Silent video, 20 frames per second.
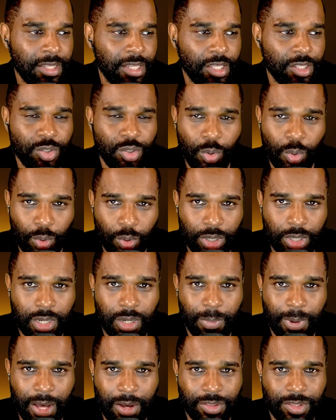They're talking
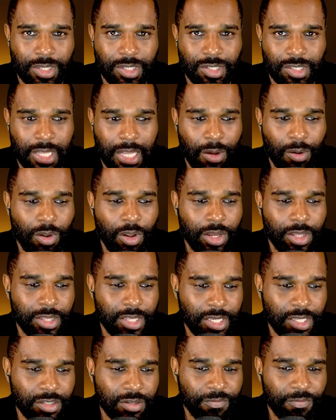about this now like
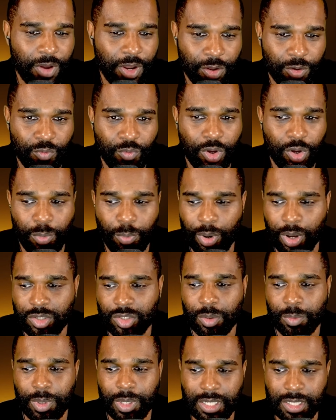these are very real
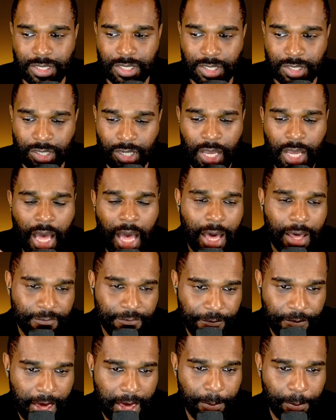possibilities, and
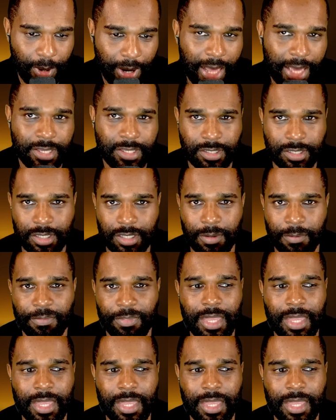fair play to them.